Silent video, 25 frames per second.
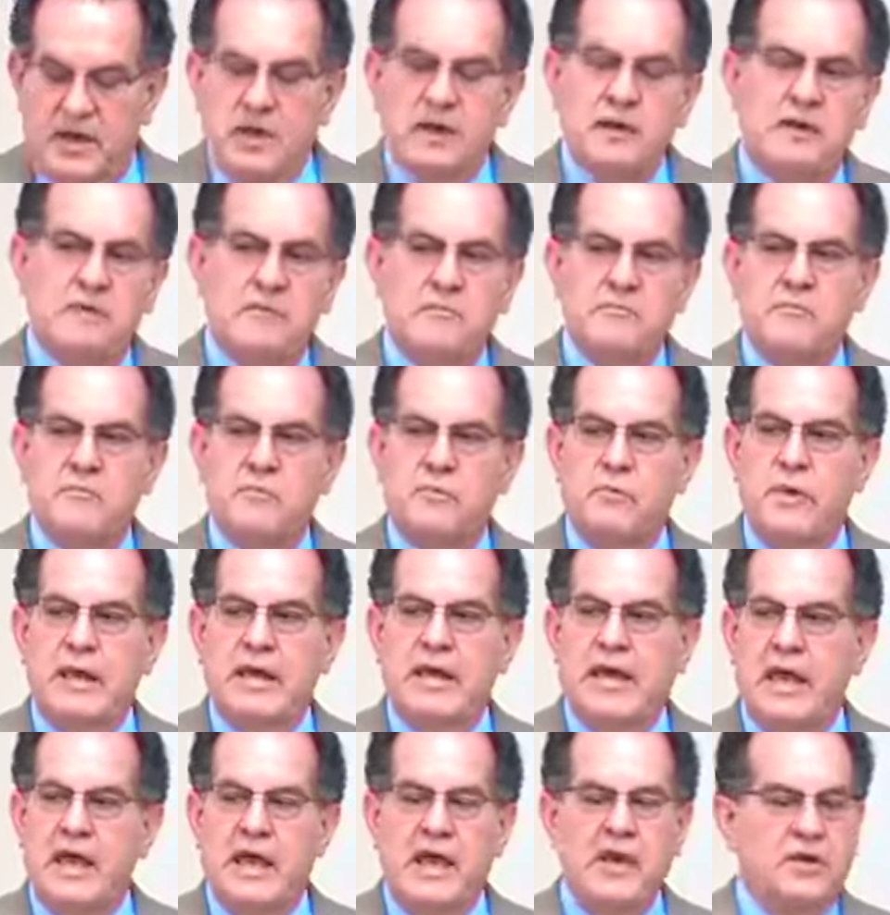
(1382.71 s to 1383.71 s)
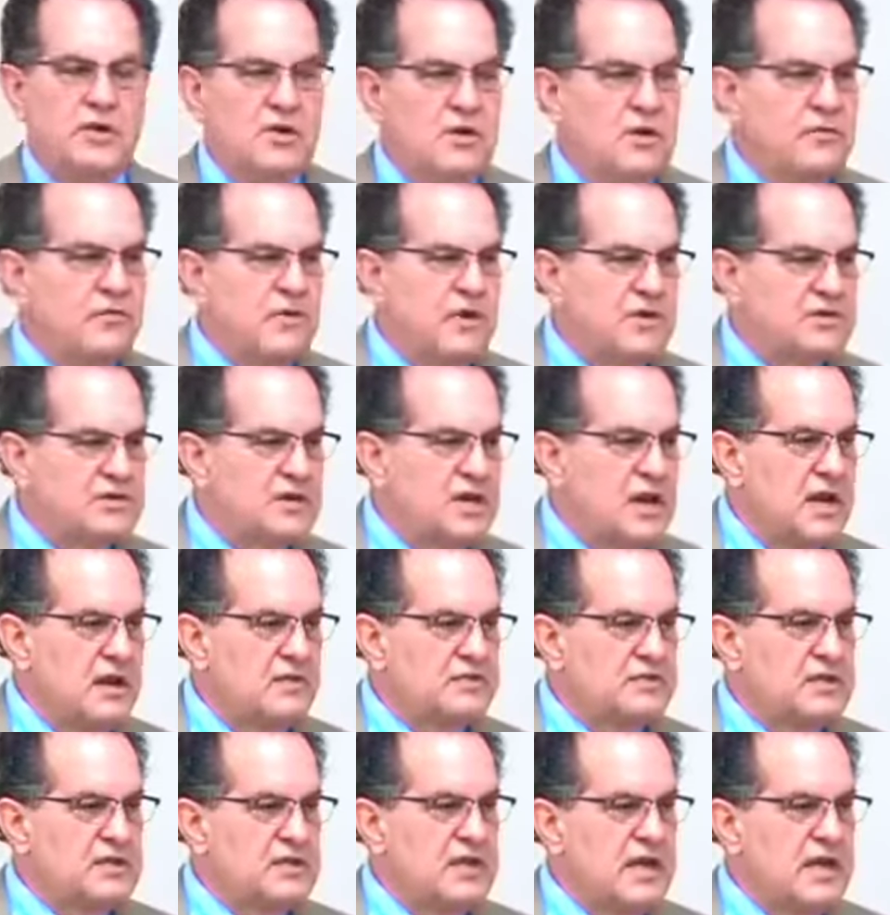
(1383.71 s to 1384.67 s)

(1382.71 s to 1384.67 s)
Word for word: that we can't do of ourselves.